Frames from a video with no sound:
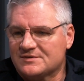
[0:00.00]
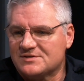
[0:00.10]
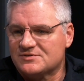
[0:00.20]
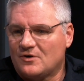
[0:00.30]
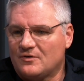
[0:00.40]

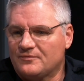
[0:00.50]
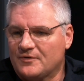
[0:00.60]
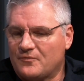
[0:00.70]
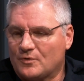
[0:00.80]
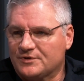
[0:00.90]
assault in the
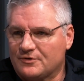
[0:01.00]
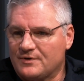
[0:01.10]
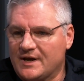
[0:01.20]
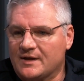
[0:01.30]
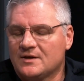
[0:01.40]
4th
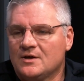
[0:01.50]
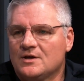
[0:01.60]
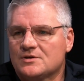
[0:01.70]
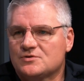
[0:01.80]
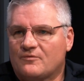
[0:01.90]
degree.
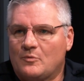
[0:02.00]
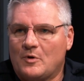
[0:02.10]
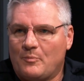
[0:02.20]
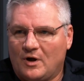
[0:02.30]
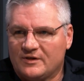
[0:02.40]
So from
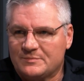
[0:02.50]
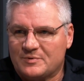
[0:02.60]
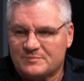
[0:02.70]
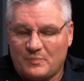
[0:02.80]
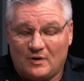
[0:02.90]
a
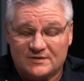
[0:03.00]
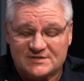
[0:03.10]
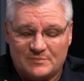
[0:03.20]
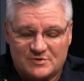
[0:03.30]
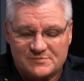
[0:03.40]

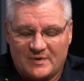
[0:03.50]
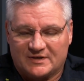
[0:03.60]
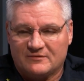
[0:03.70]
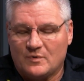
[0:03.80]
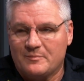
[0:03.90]
policy
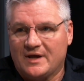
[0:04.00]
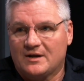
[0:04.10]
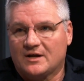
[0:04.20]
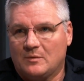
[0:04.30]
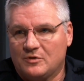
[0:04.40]
perspective, we made
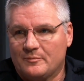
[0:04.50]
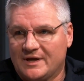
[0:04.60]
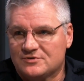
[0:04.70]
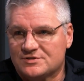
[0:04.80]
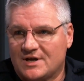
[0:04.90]
a couple of
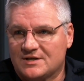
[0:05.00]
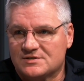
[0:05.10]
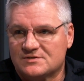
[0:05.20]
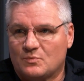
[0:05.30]
major changes.